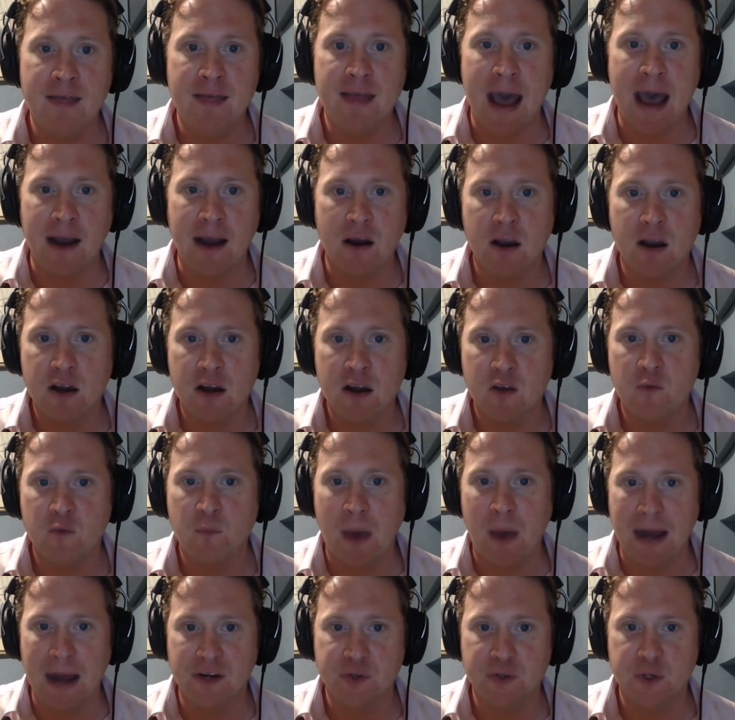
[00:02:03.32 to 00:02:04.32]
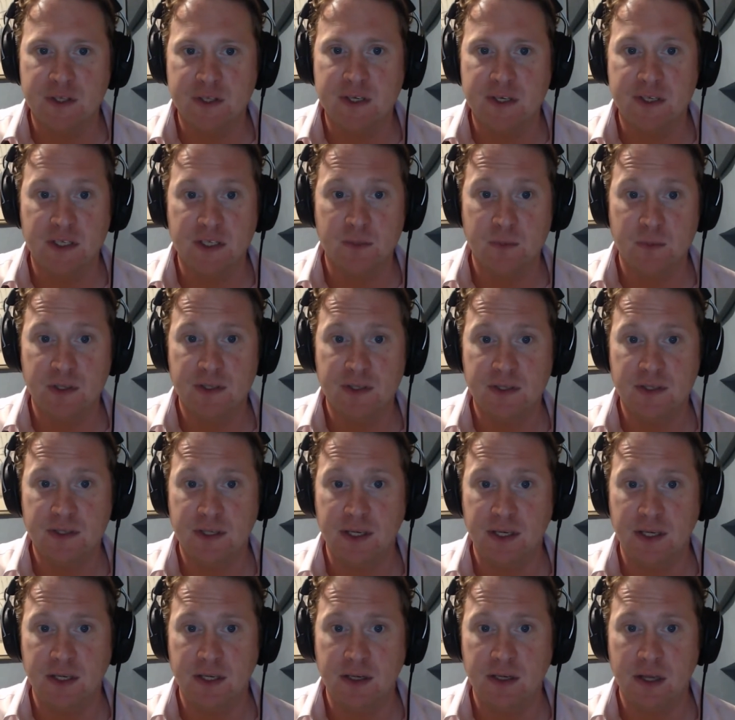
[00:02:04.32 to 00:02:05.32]
that kind of patriotism is
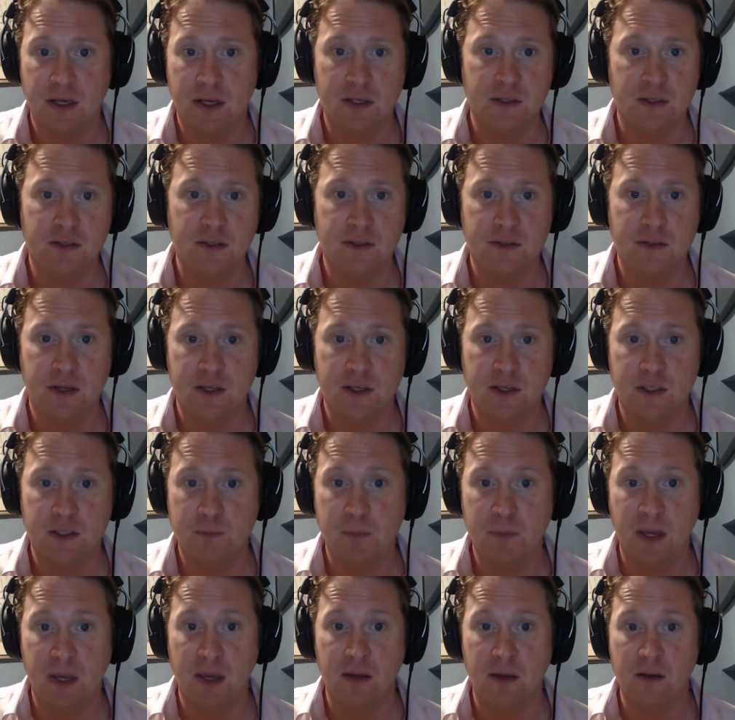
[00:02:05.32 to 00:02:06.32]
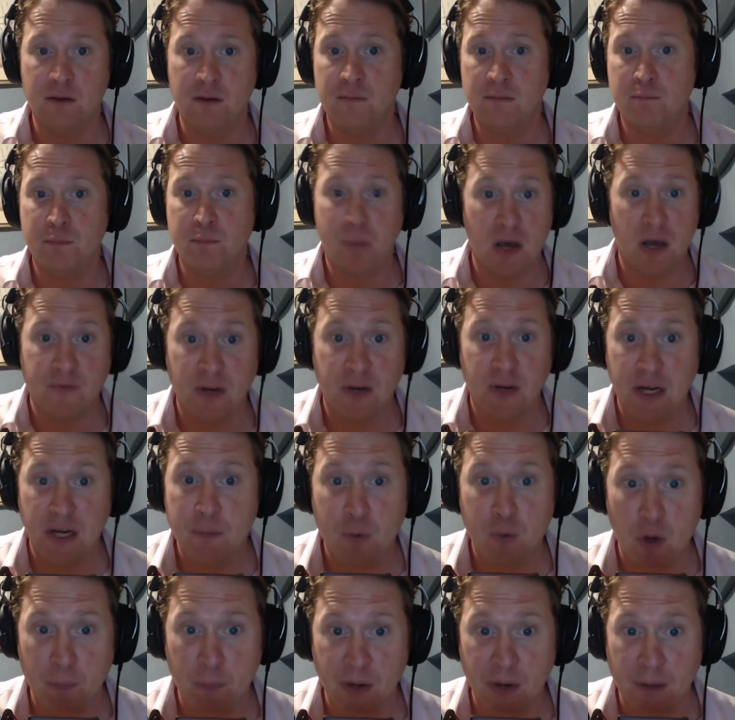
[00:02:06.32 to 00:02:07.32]
seen as being perfectly
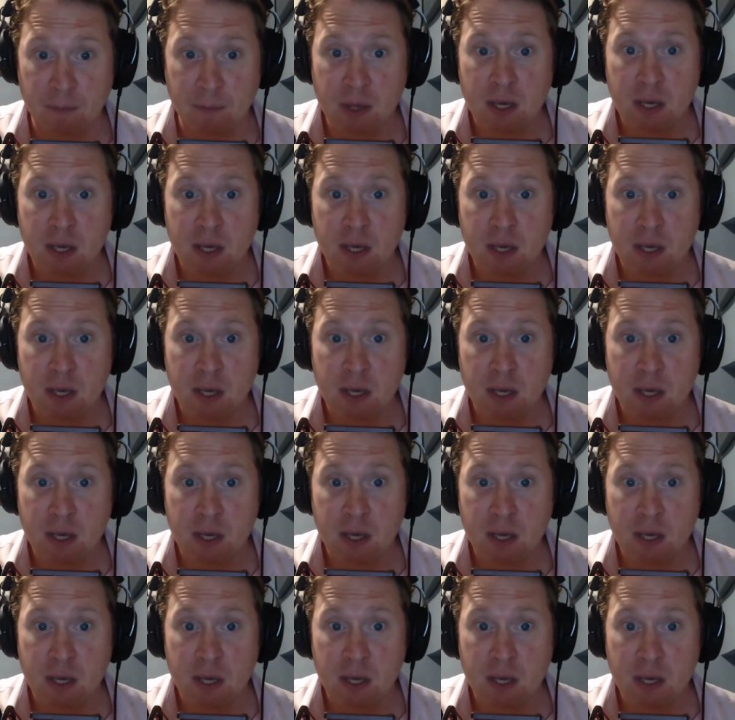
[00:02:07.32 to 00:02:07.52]
proper.